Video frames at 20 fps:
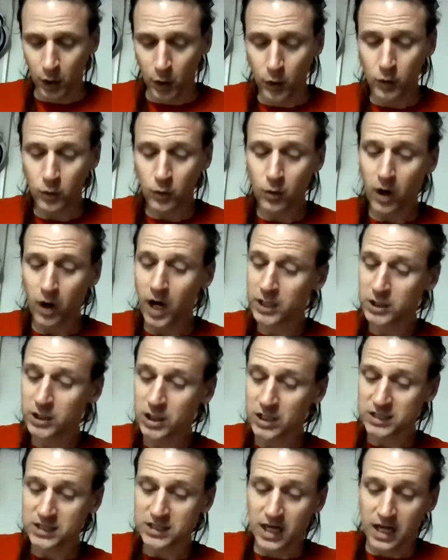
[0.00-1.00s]
Oh, I
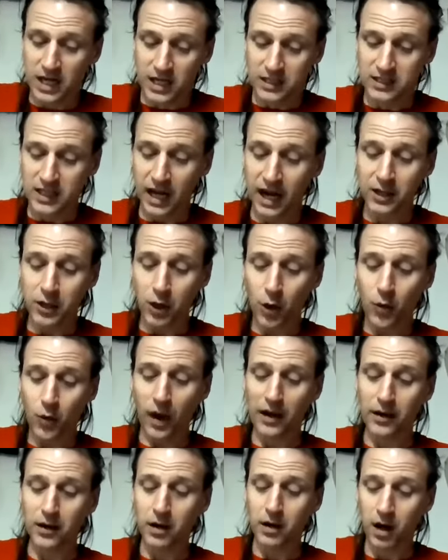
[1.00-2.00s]
just
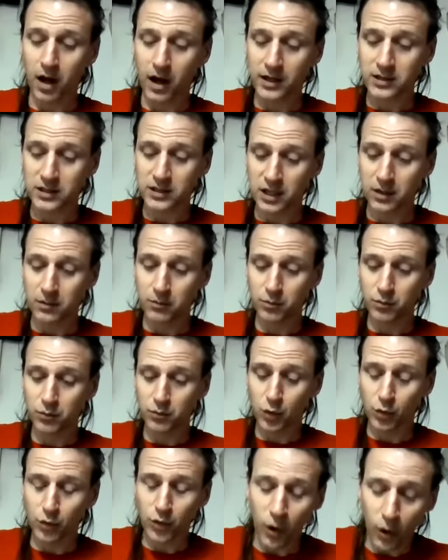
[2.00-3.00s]
psychoanalyzed him,
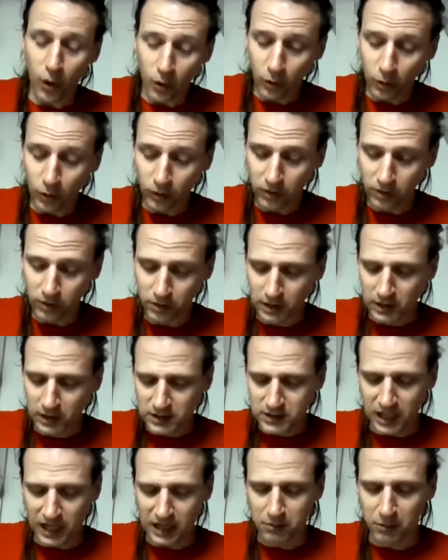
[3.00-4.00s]
you know,
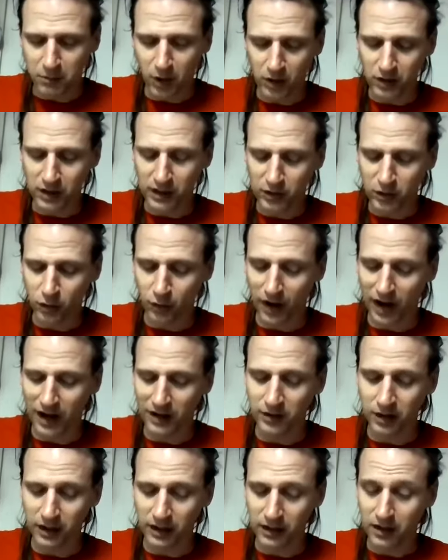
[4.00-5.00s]
said Merlin
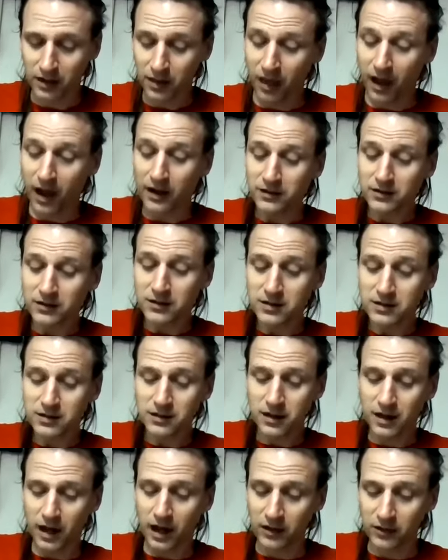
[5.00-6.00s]
grandly. That,
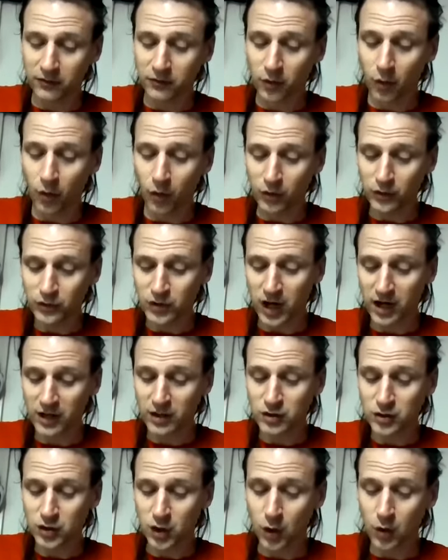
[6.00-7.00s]
and of course I
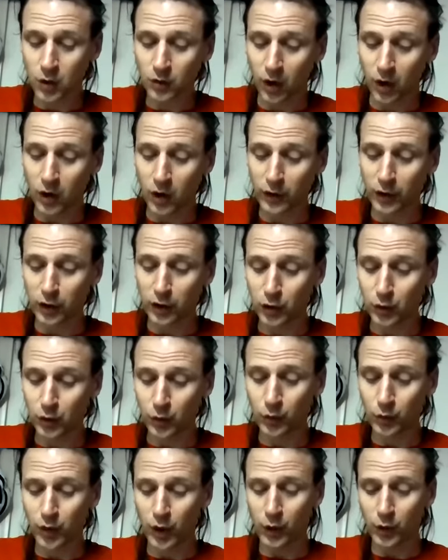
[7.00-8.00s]
sewed on a new
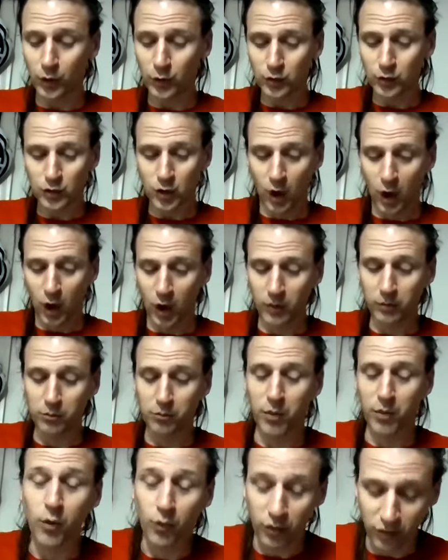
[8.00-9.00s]
nose on
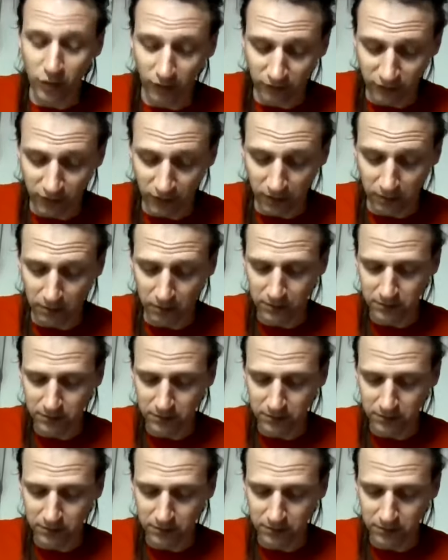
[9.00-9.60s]
both of them.